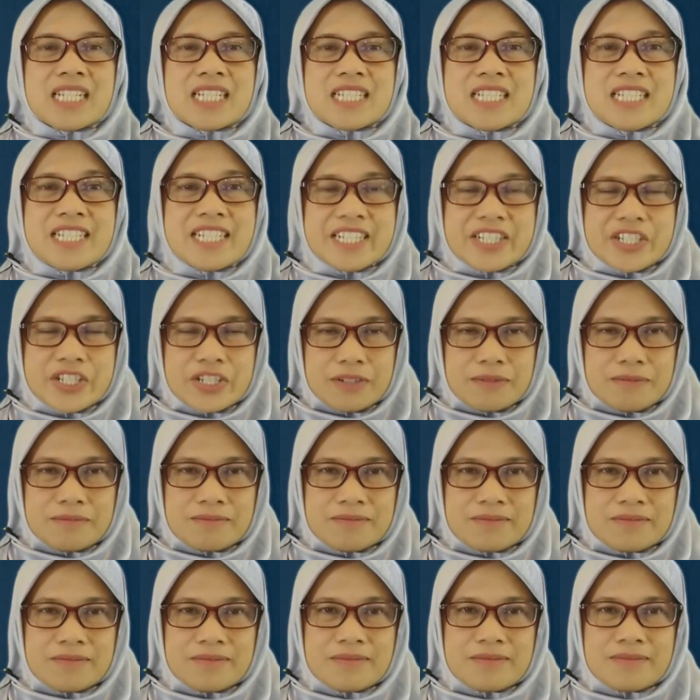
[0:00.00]
The term
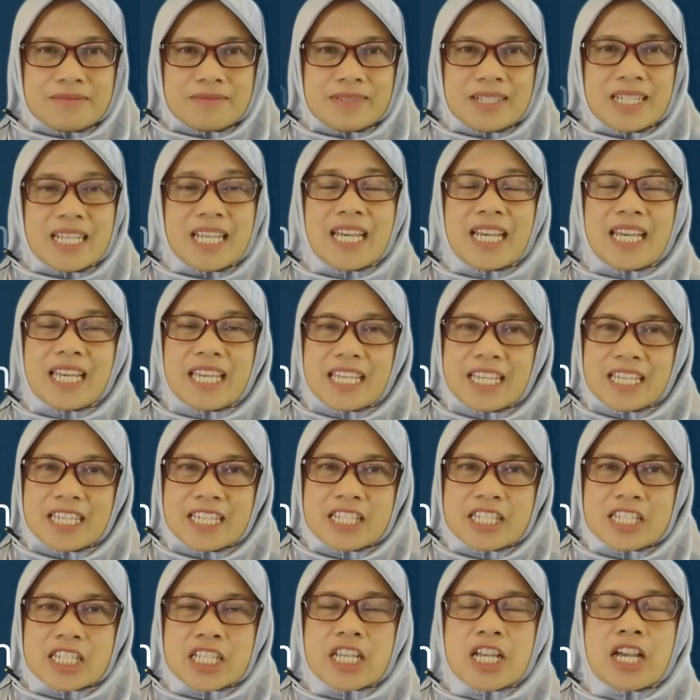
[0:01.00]

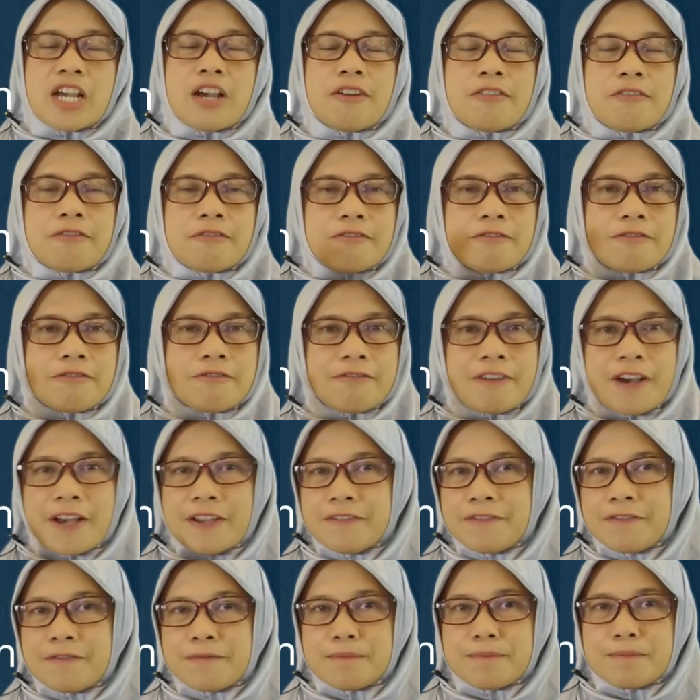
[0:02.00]
is
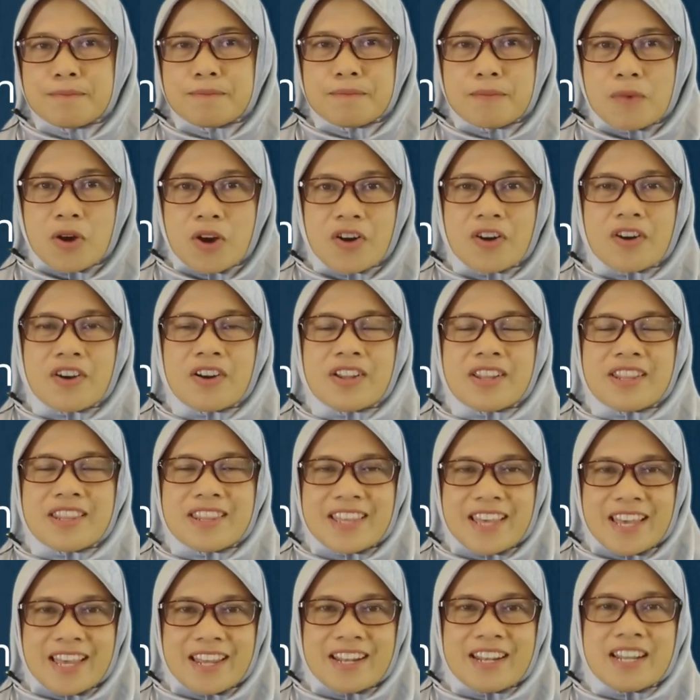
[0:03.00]
5 more
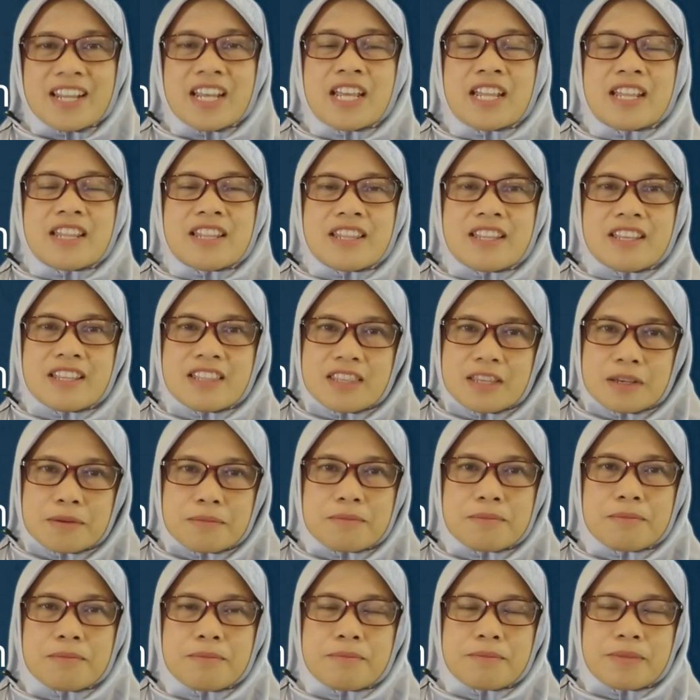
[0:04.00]
than the
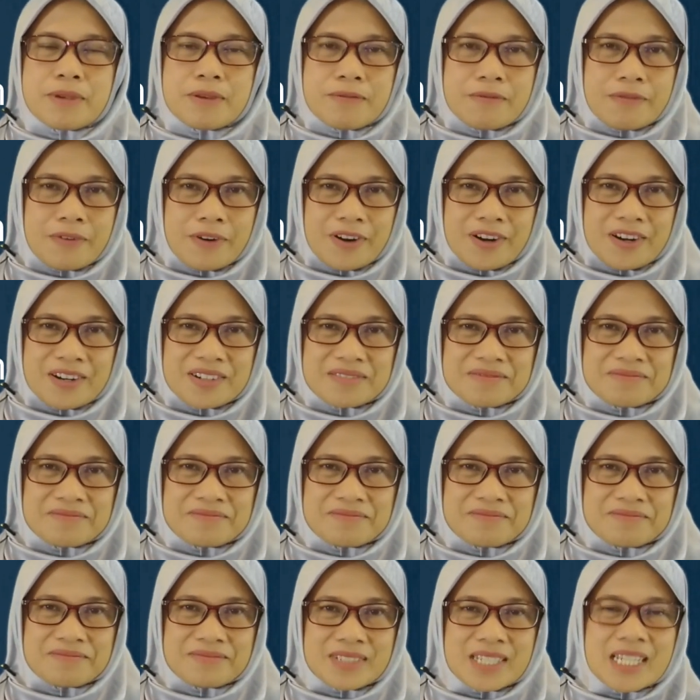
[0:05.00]
term before.
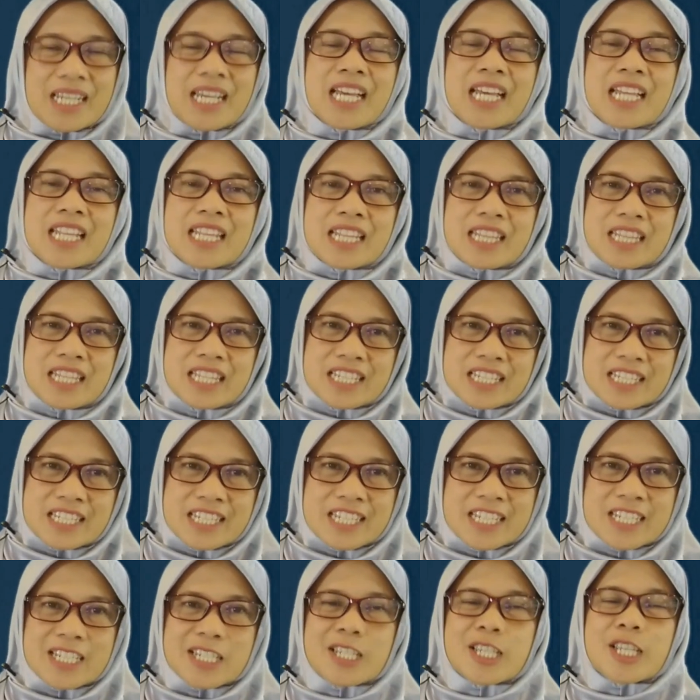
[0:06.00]
This
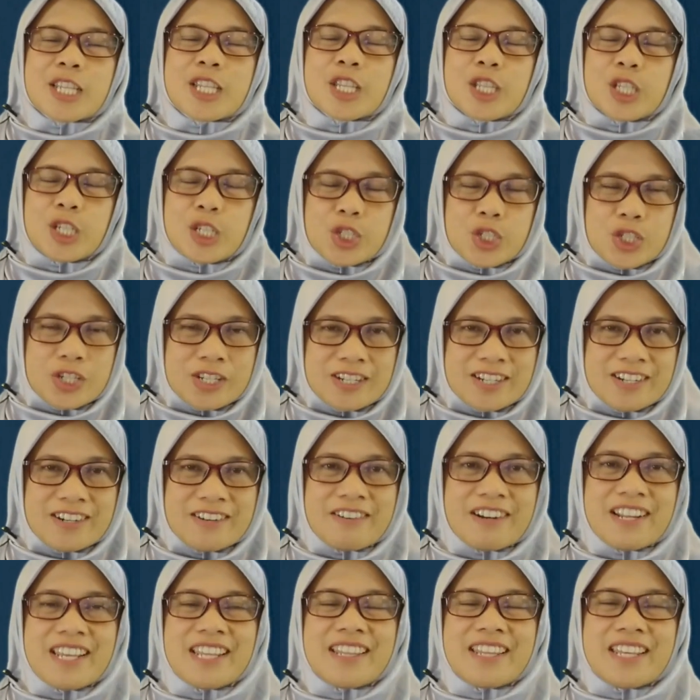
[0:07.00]
is the
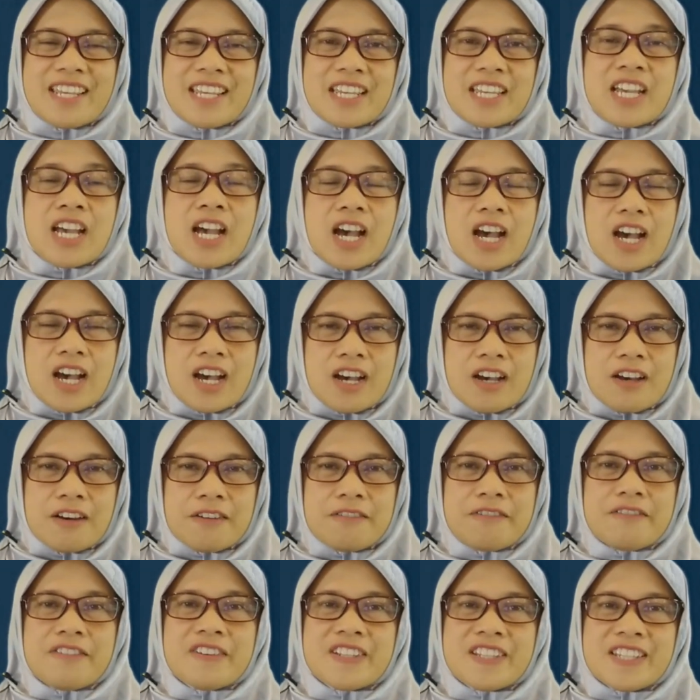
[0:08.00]
generating
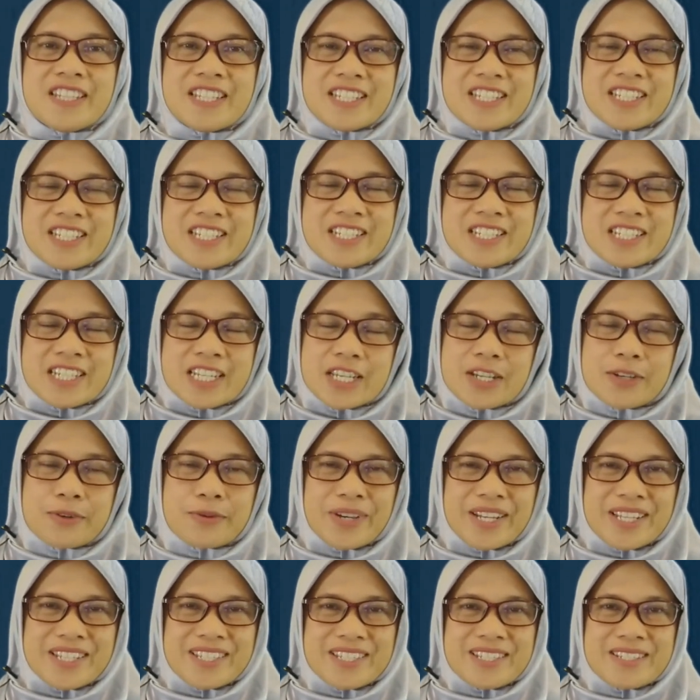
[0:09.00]
of the
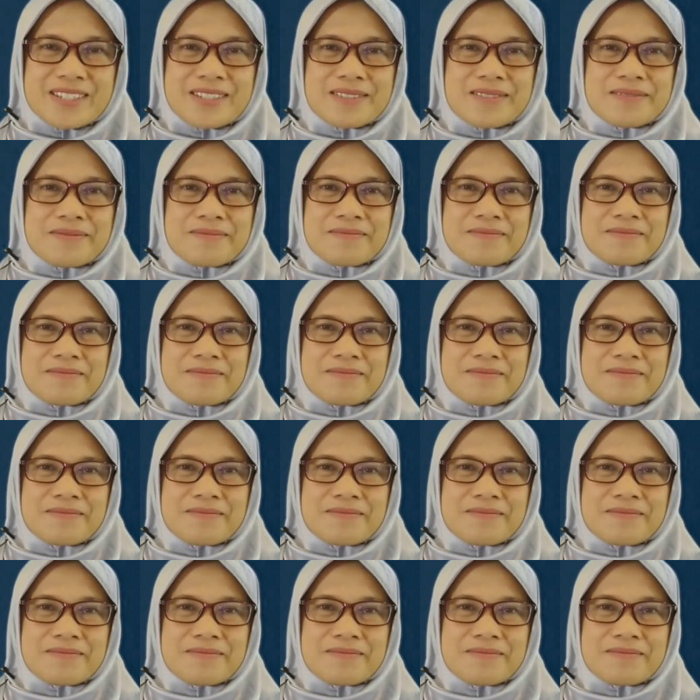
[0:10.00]
sequence.